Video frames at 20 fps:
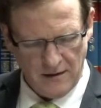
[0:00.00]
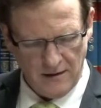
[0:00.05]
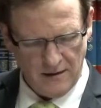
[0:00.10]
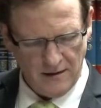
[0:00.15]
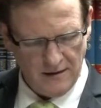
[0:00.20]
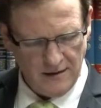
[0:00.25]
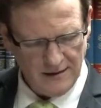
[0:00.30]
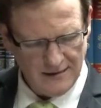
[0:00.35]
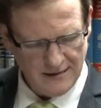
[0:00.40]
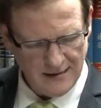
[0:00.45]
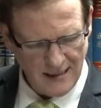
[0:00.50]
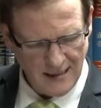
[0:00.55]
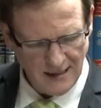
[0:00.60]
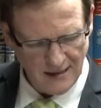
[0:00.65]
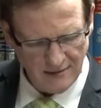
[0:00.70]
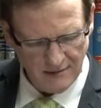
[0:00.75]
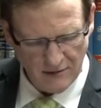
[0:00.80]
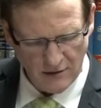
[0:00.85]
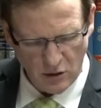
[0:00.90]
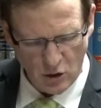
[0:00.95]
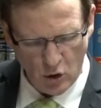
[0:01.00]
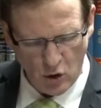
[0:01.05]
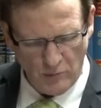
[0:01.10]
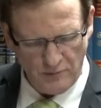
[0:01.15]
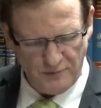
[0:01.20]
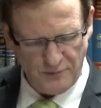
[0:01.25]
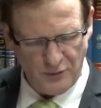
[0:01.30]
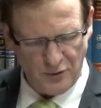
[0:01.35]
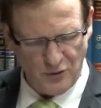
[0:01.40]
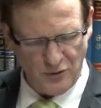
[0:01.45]
and they said,
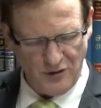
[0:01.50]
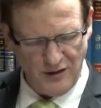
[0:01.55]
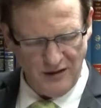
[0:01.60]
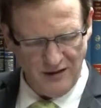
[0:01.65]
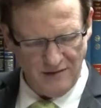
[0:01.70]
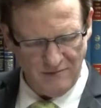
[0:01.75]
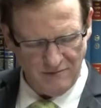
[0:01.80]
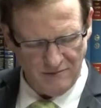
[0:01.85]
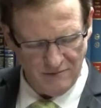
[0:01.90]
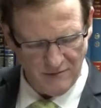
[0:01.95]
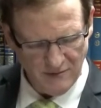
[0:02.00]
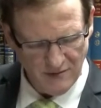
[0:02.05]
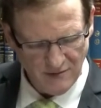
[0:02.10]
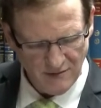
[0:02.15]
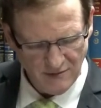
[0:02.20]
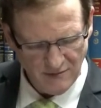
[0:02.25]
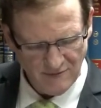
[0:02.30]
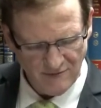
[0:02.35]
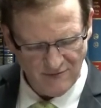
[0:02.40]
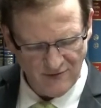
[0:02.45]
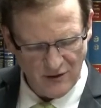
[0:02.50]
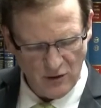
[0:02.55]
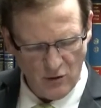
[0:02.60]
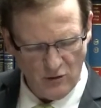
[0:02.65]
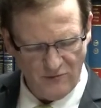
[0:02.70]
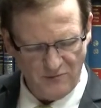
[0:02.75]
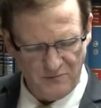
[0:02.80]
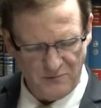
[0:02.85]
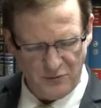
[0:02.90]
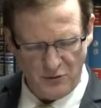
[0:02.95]
Lo po'in
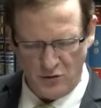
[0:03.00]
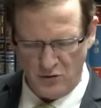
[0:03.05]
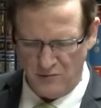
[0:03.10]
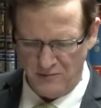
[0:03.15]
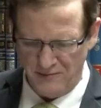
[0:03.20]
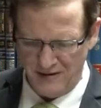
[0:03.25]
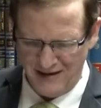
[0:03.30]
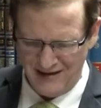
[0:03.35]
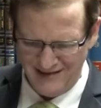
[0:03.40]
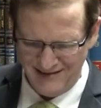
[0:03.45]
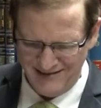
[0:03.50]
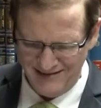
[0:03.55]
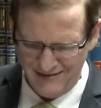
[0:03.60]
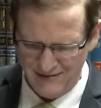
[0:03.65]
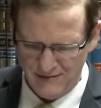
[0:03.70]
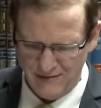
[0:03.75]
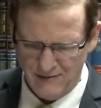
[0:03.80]
velo po'min,